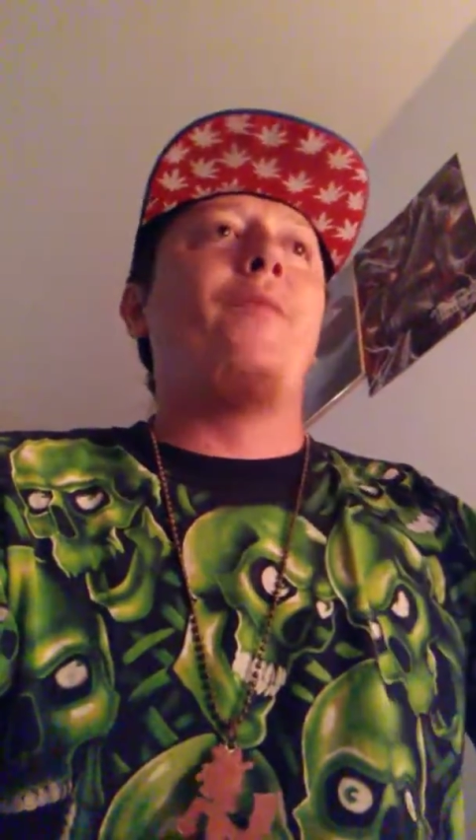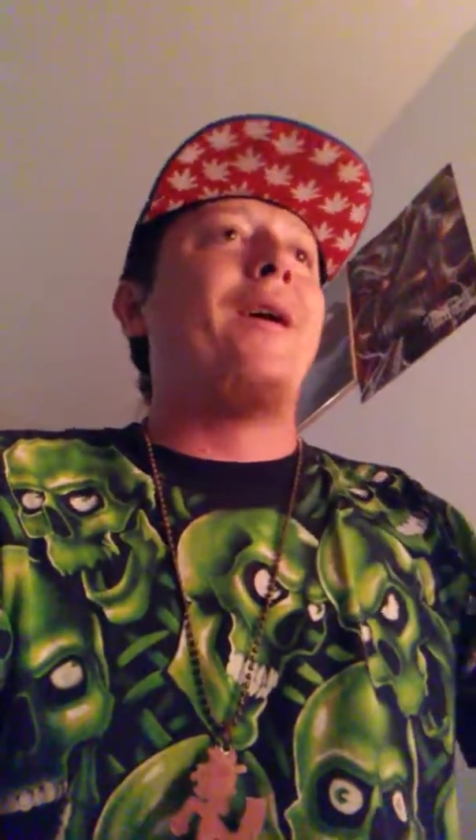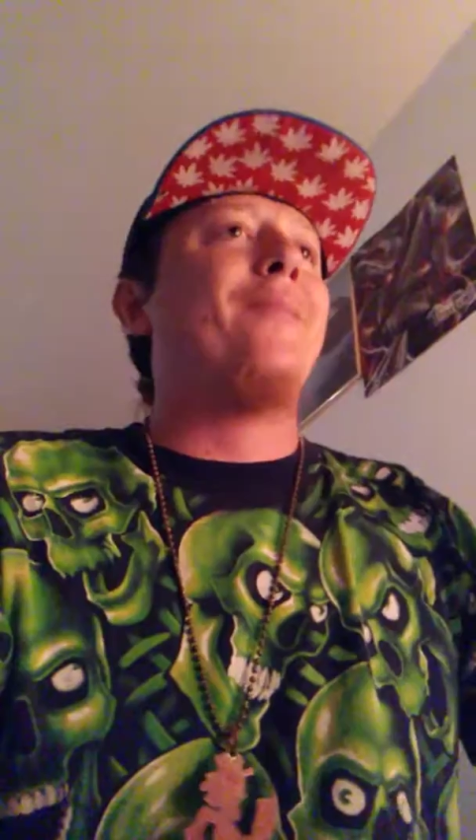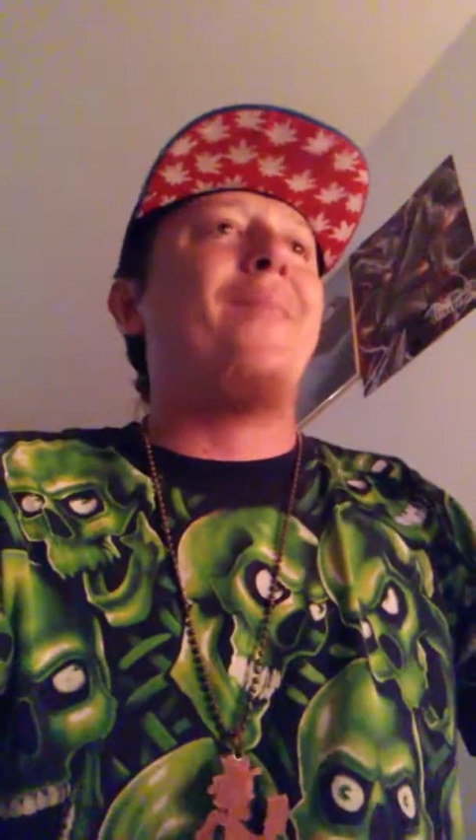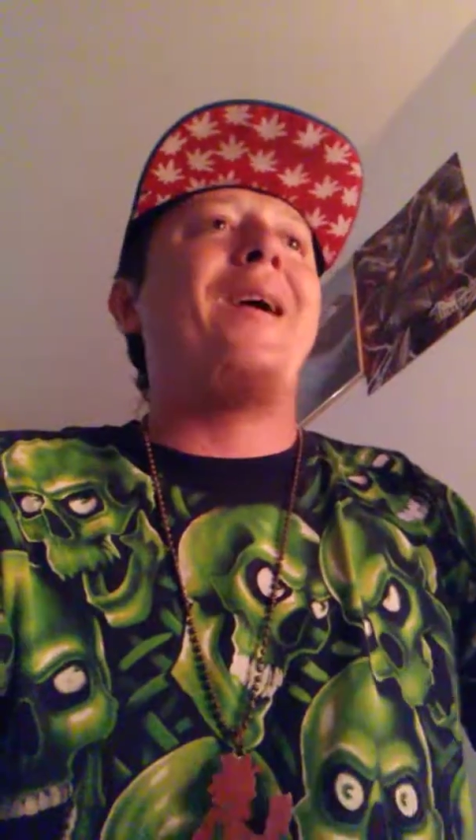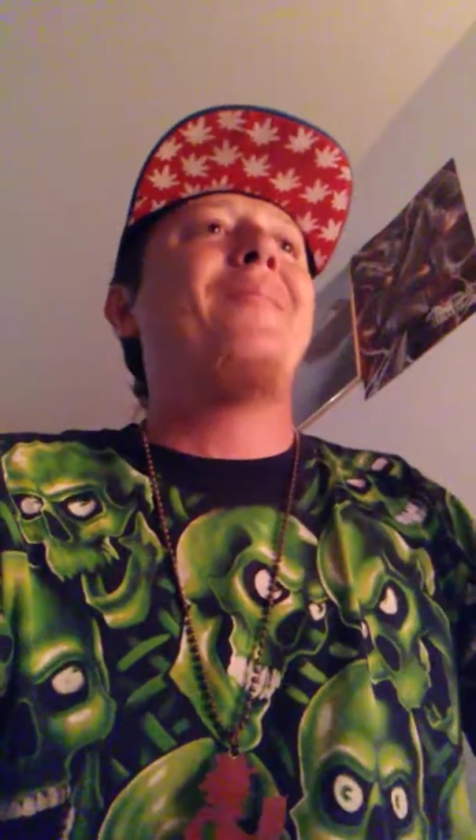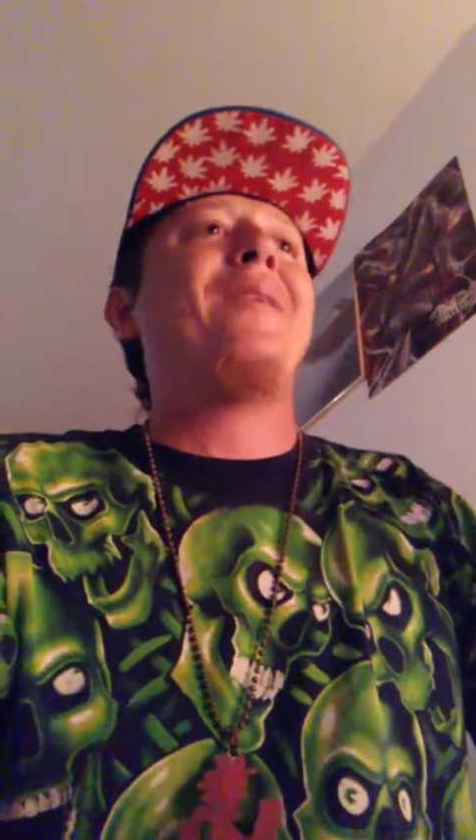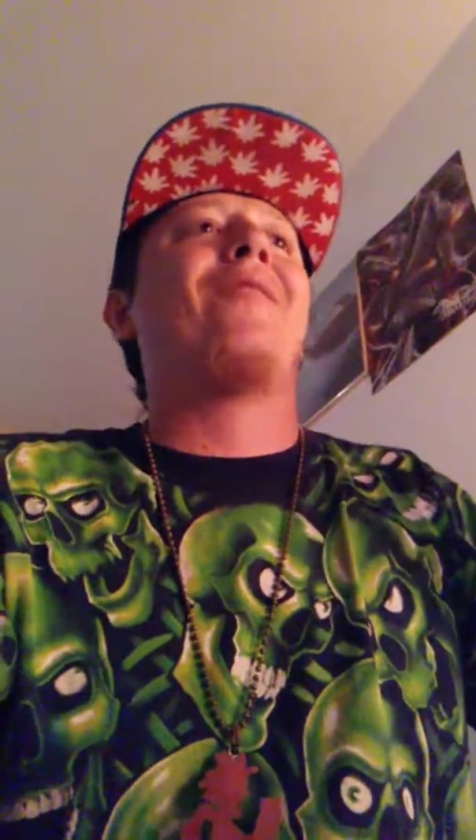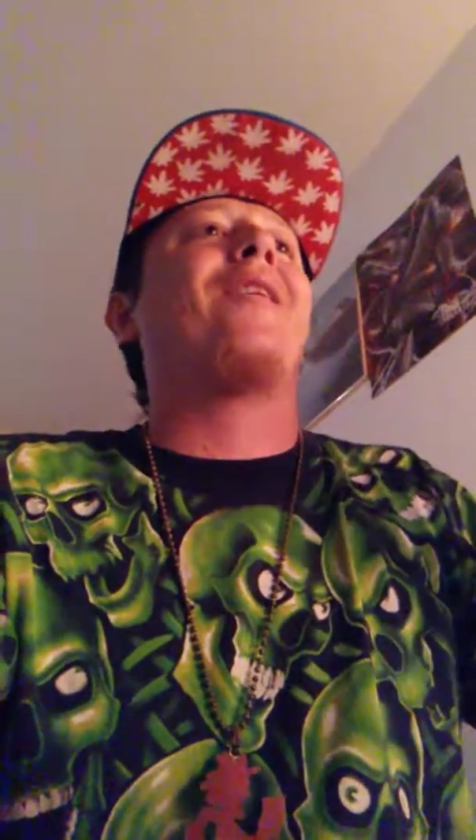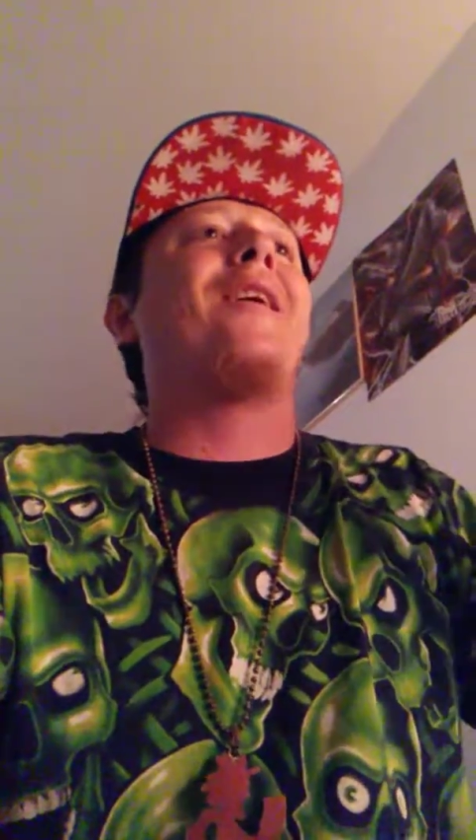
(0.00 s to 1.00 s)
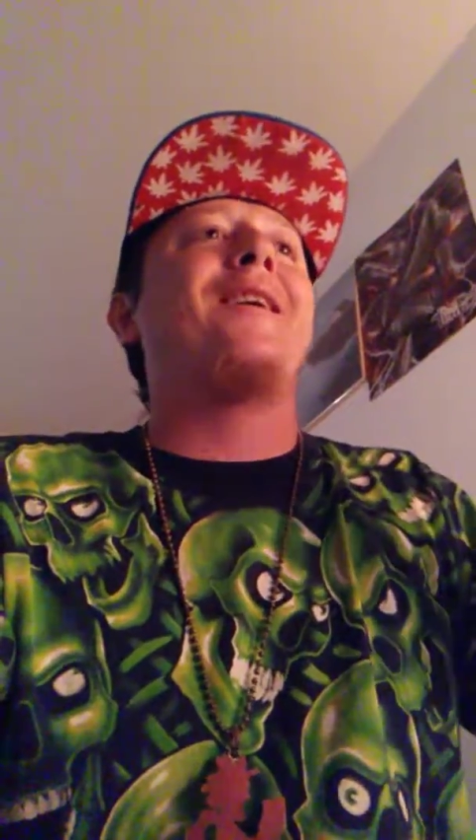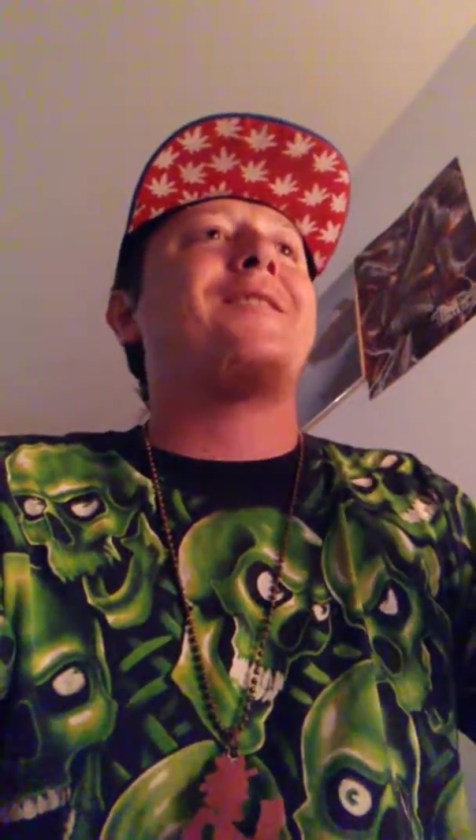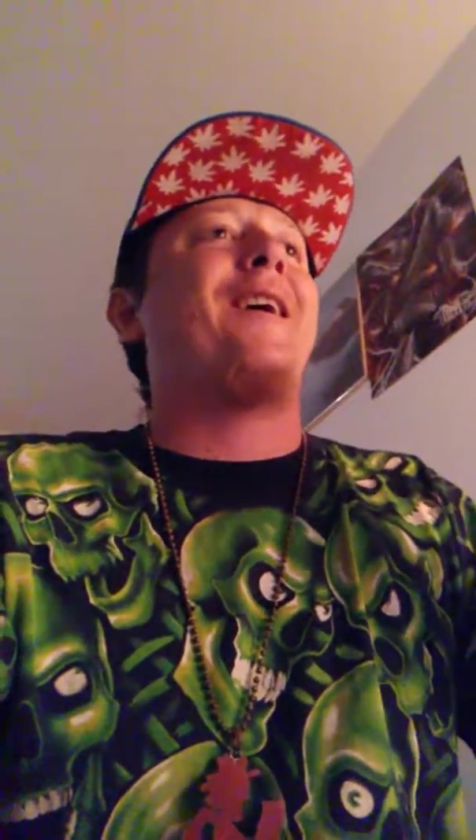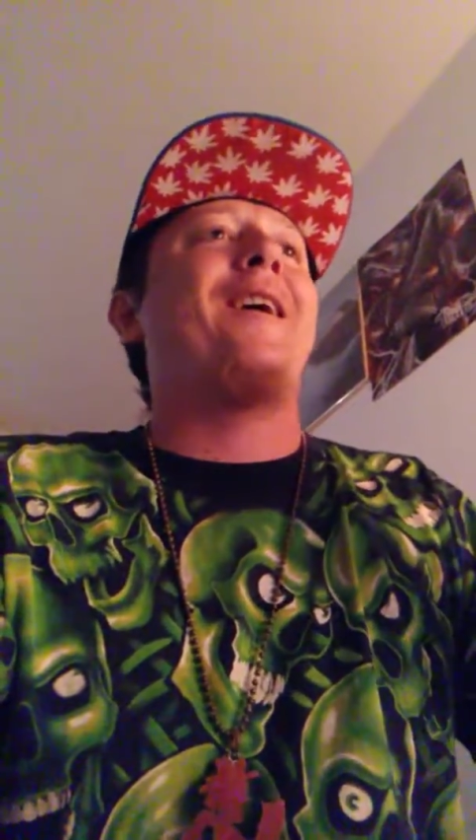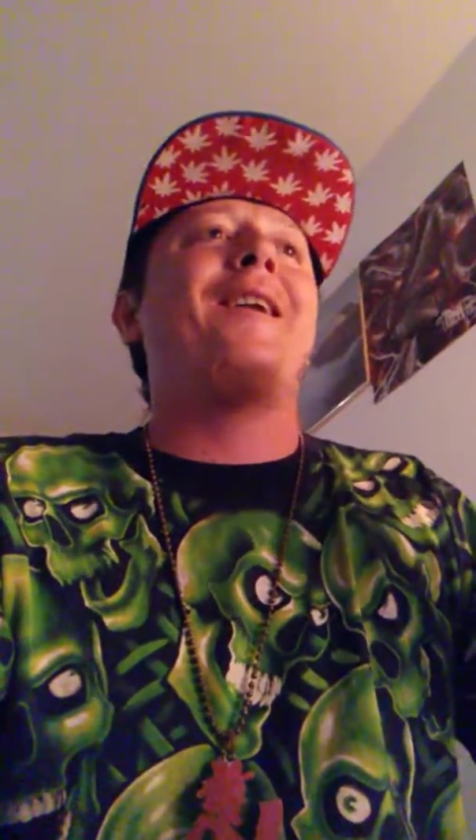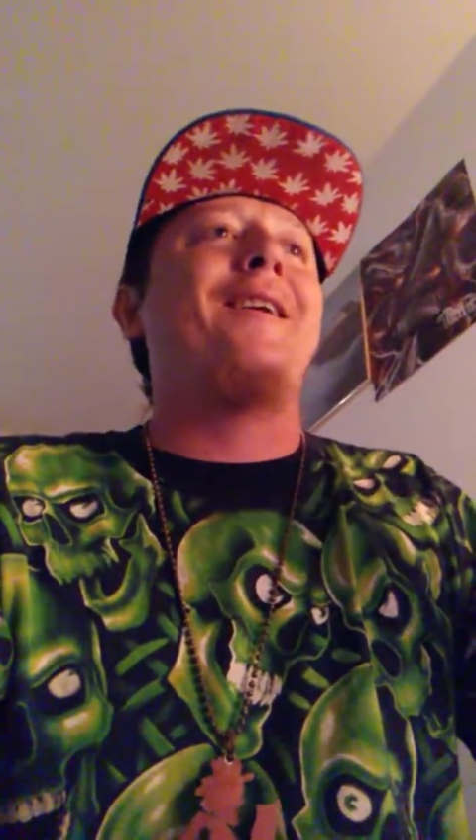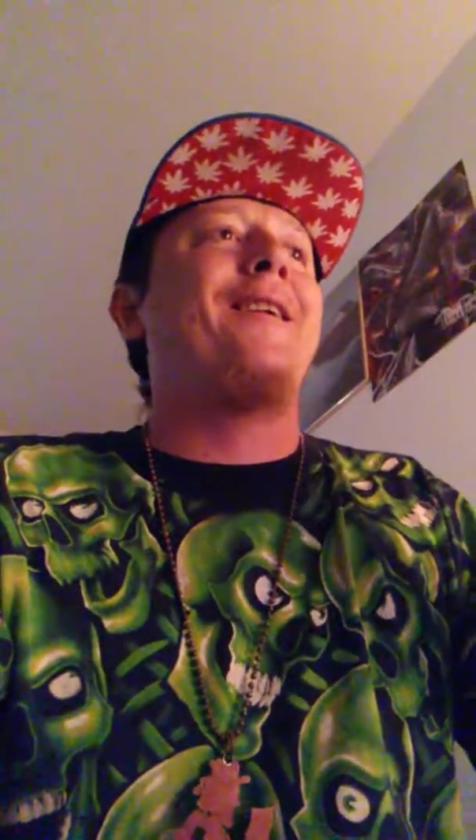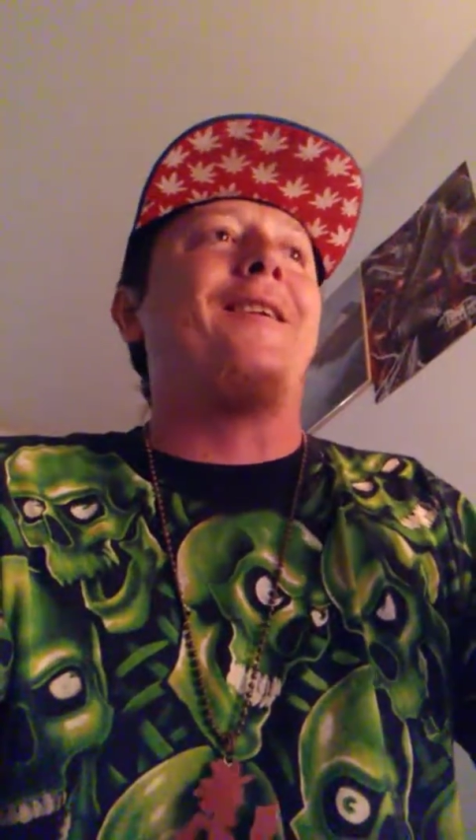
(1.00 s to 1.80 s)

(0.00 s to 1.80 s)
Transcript: made me really excited.